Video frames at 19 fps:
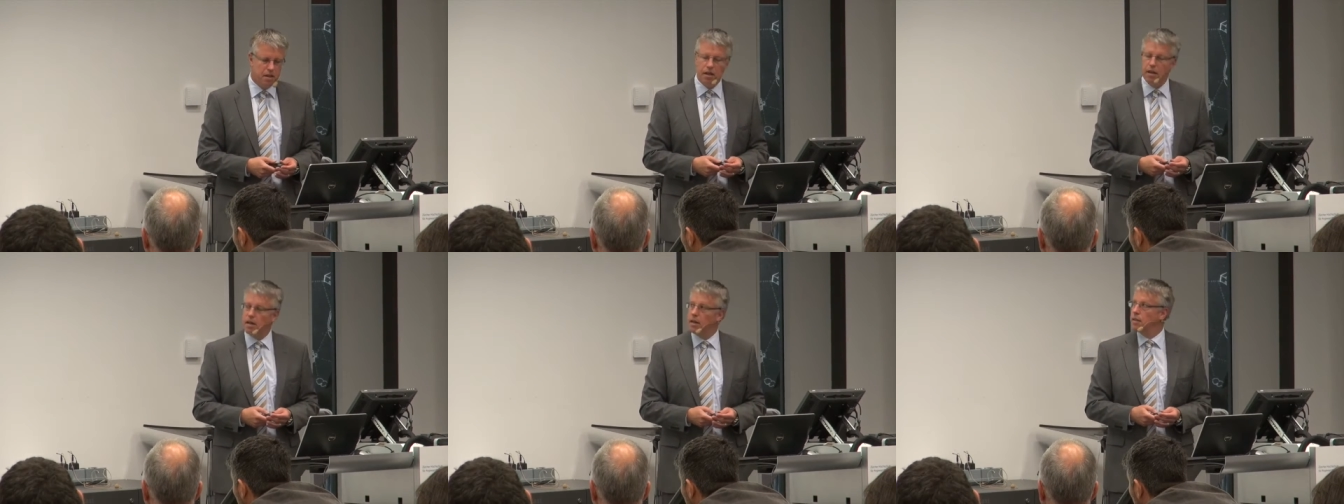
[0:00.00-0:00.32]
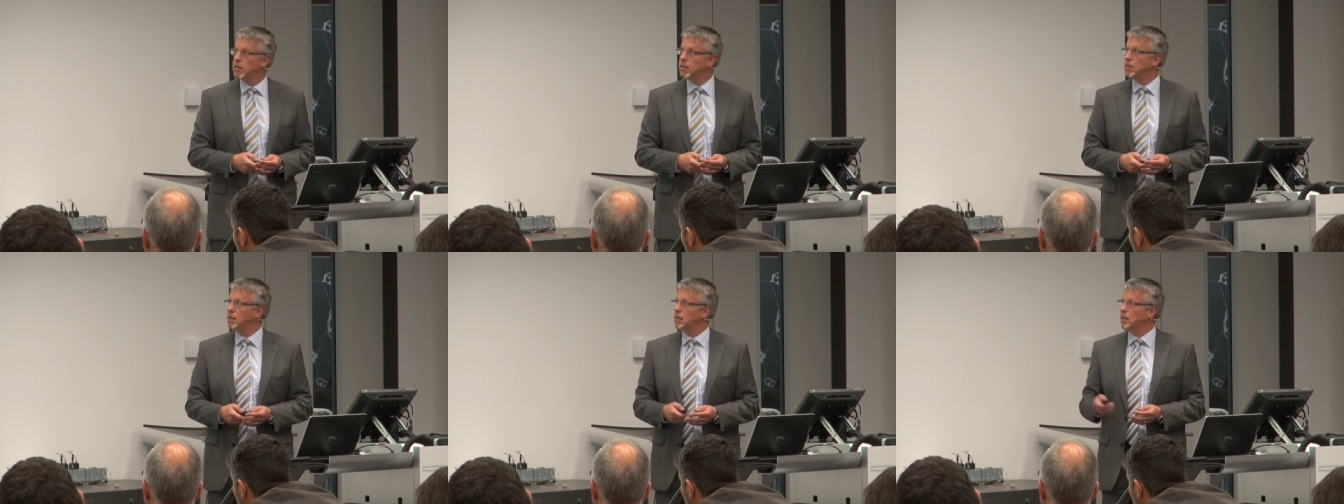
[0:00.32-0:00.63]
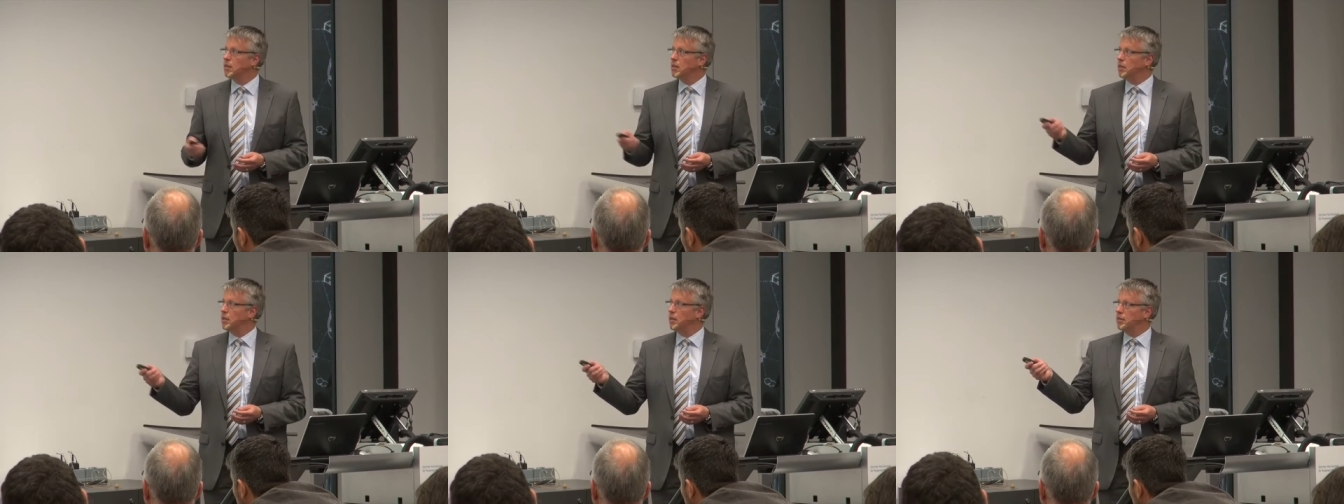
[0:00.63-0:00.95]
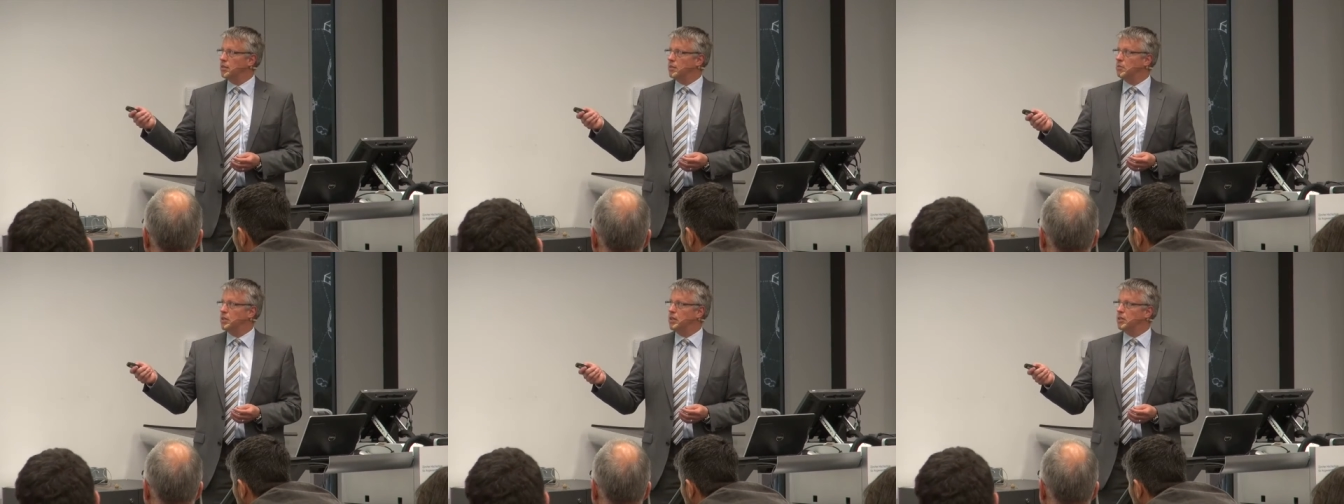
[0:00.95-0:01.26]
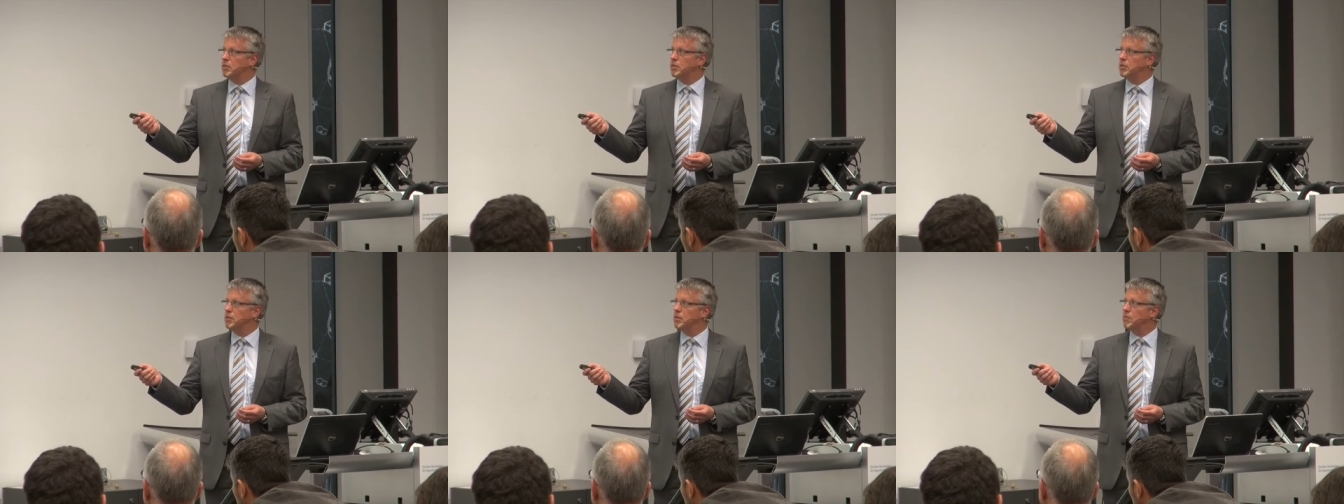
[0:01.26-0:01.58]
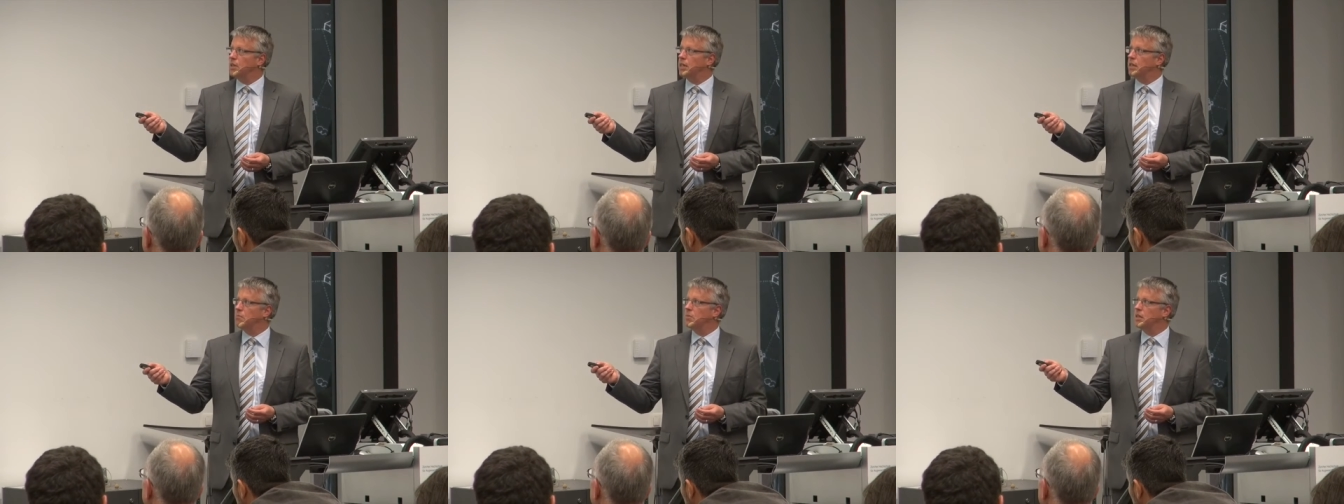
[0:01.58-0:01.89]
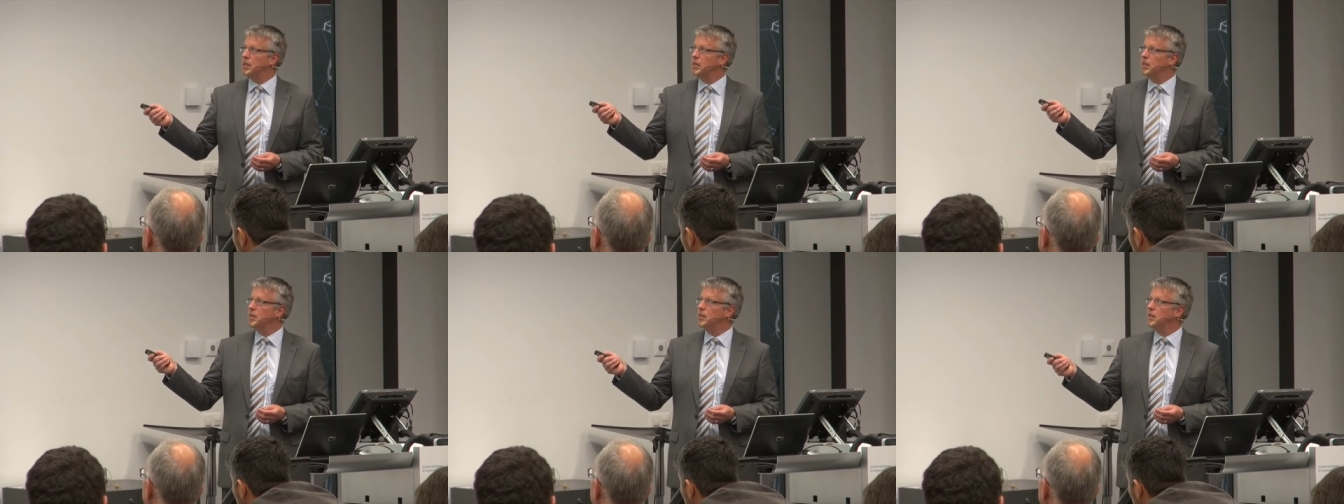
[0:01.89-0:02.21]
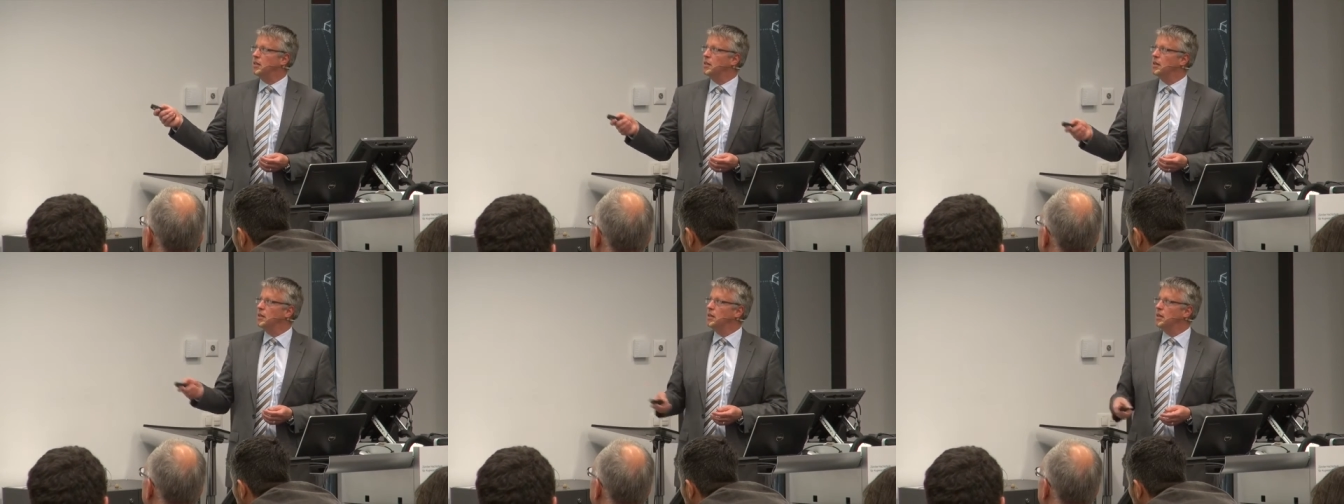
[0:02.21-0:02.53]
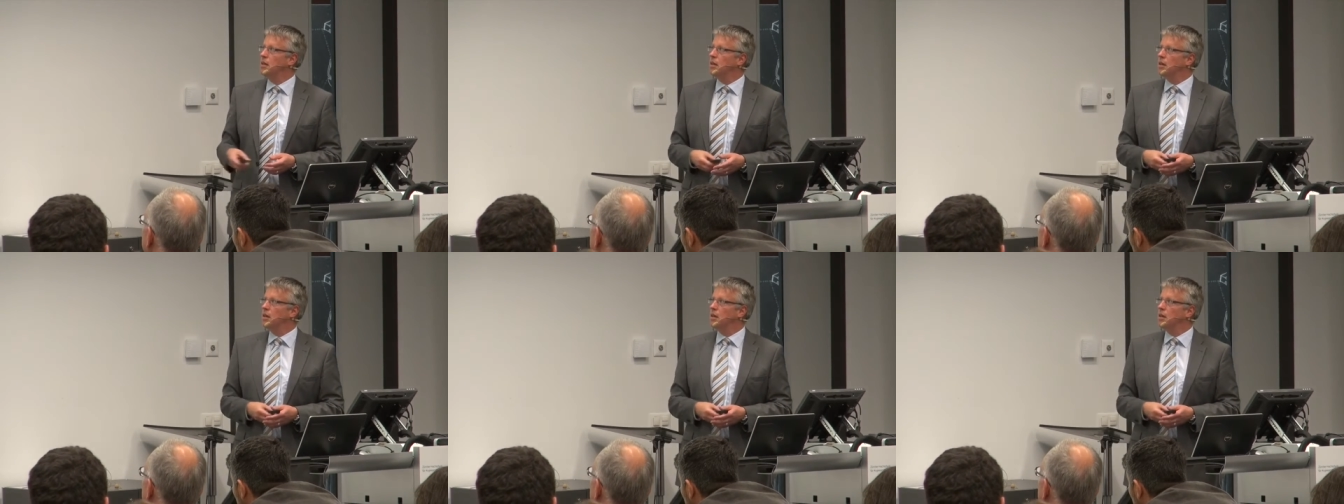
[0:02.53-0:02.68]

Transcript: And as I mentioned at the very beginning,